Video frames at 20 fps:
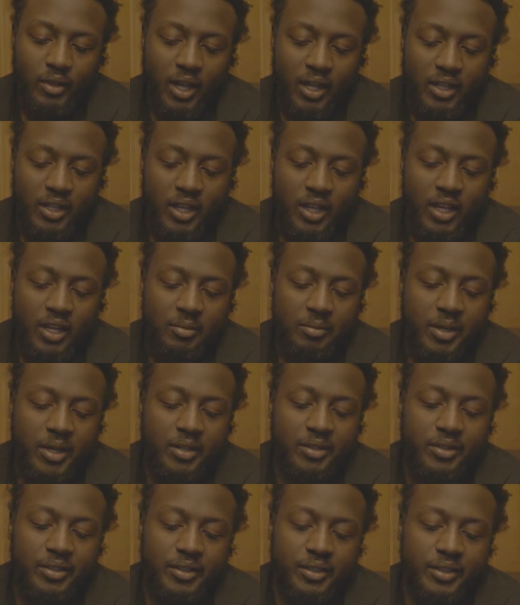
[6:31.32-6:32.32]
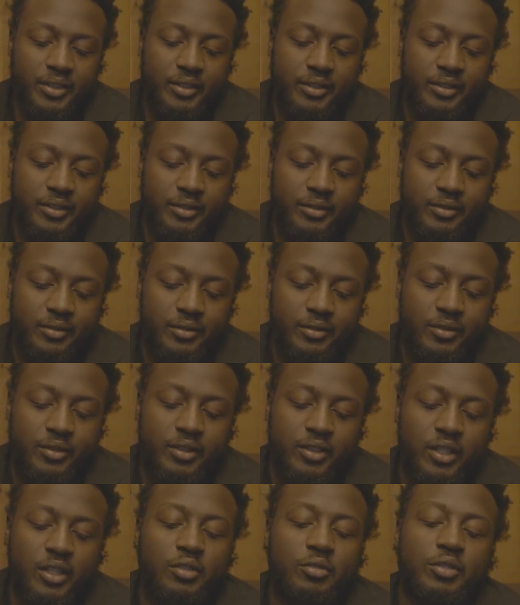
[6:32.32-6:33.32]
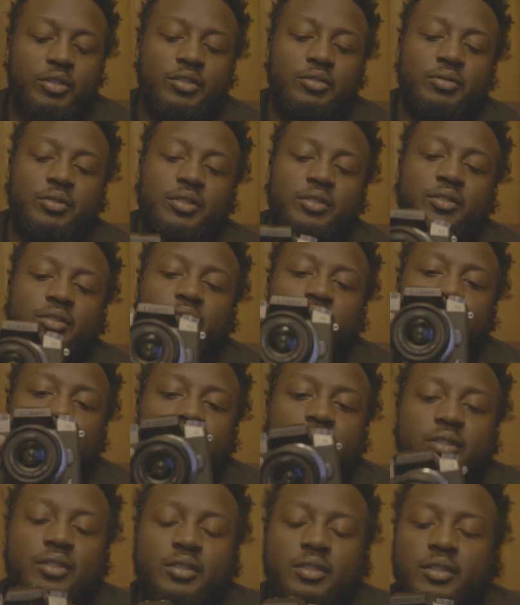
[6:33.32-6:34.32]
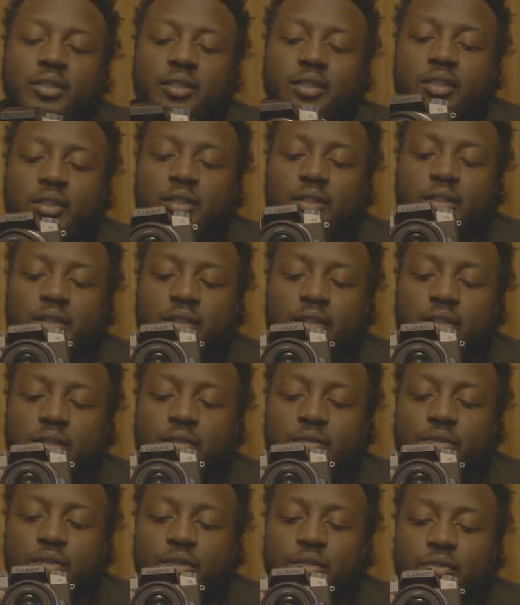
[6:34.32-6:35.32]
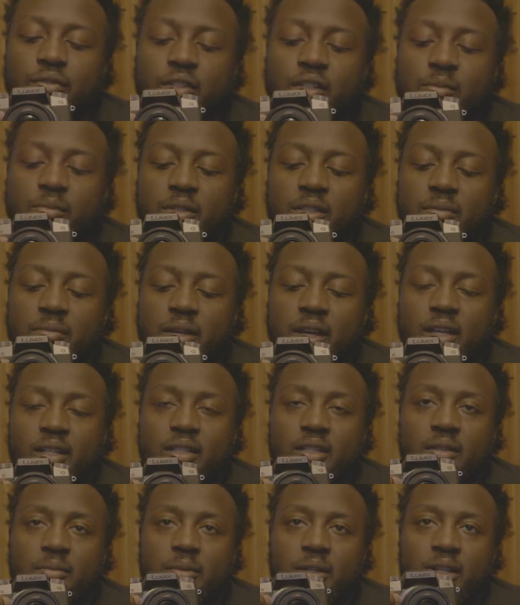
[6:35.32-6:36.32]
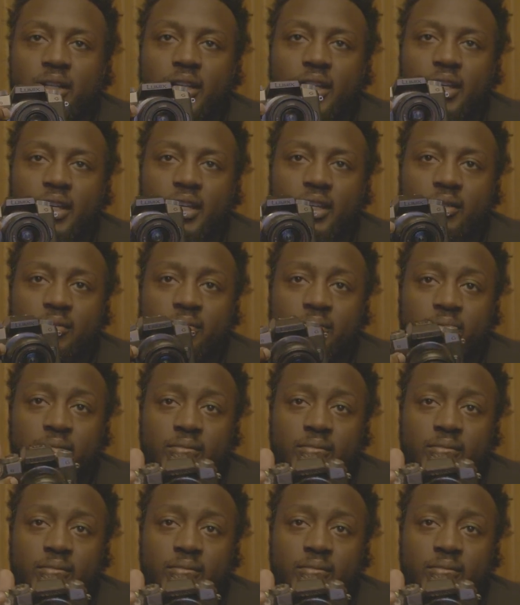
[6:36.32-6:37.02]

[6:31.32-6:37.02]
I think I got a battery in here. So, what you want to do is, when you filming a basketball game,